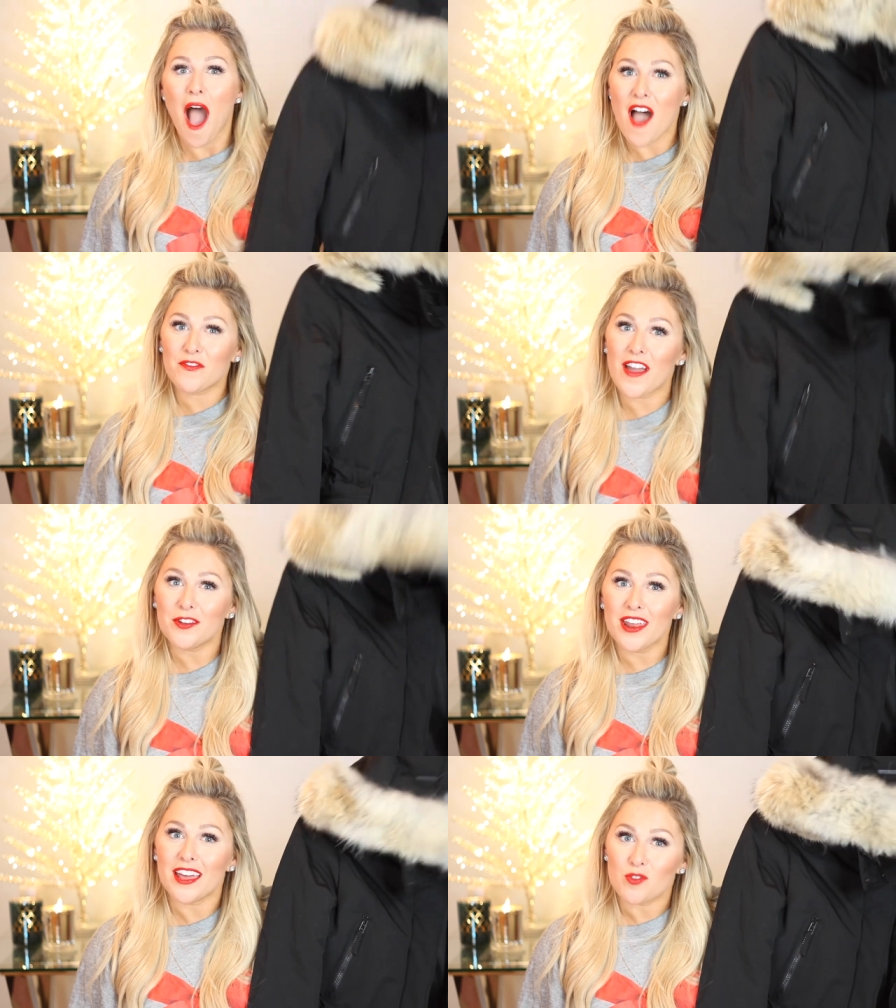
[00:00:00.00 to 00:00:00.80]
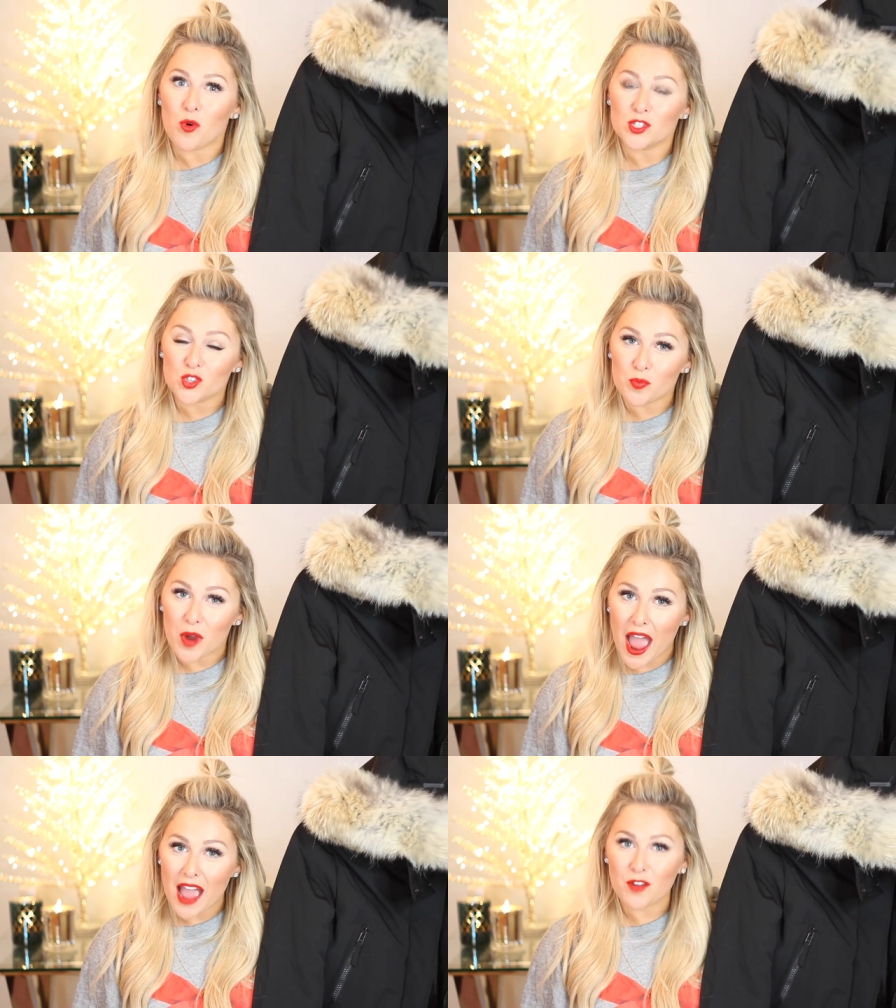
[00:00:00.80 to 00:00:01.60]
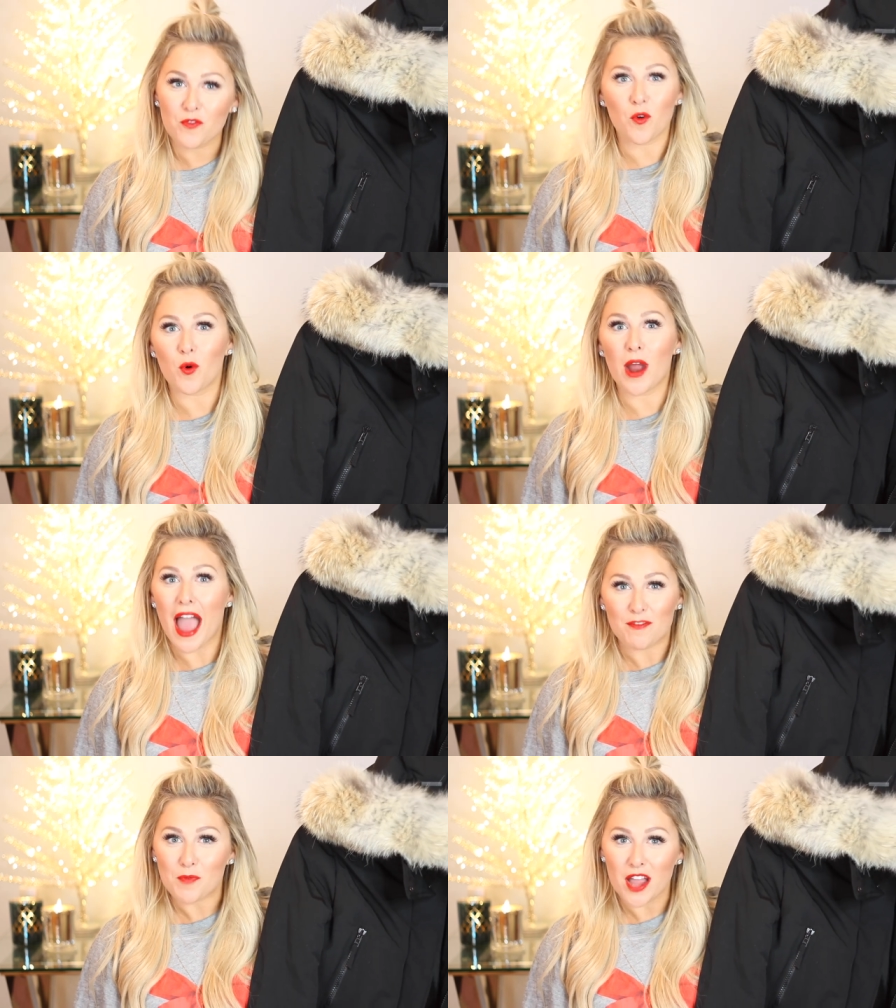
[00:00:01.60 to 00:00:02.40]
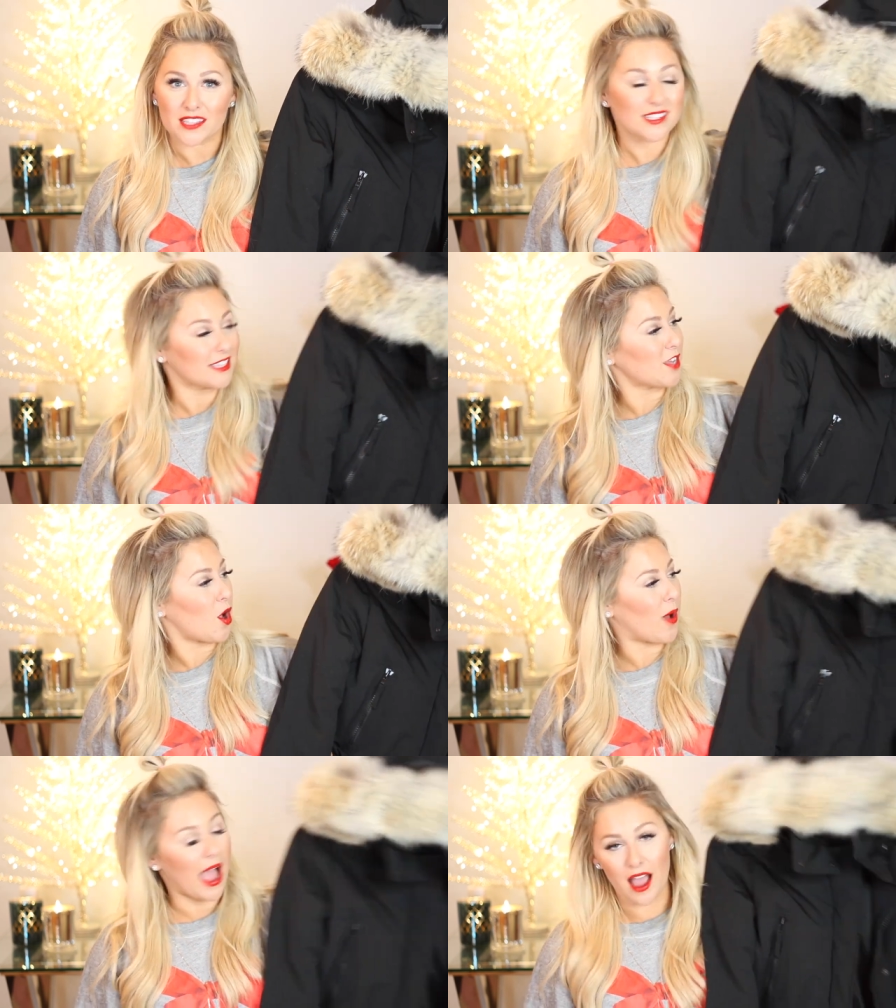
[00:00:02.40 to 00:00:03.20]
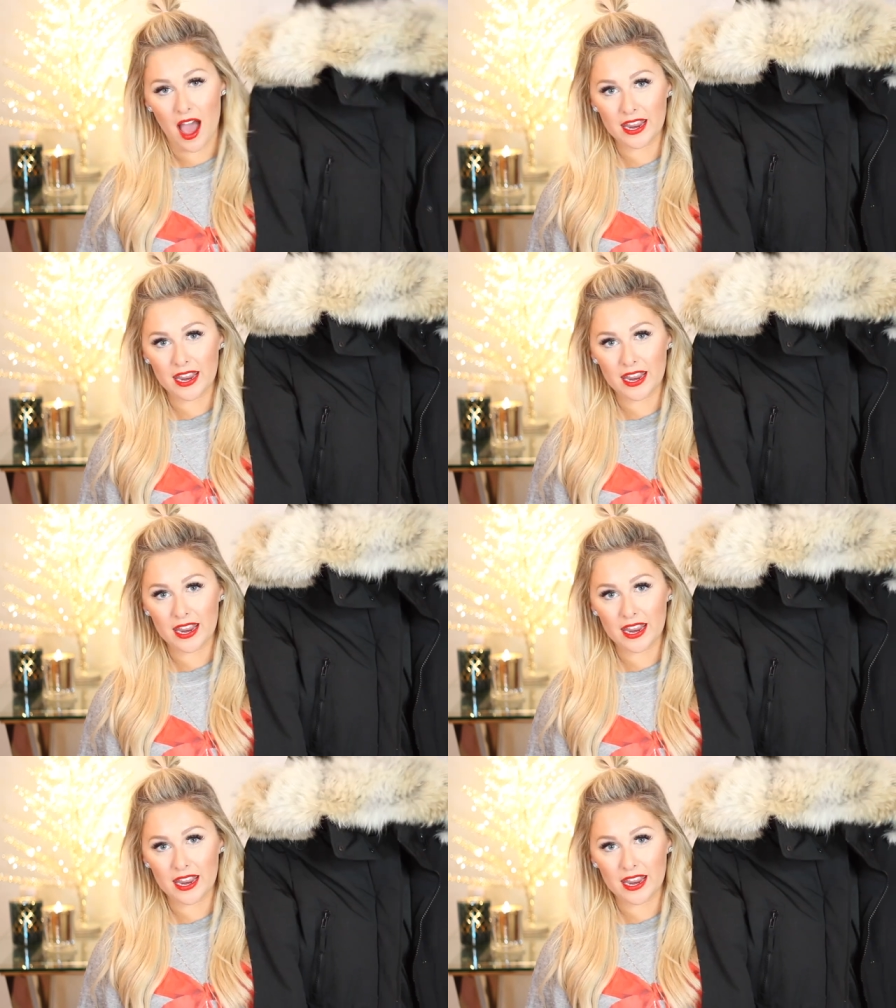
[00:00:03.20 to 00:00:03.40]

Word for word: I found it at Nordstrom Rack for half price, so I got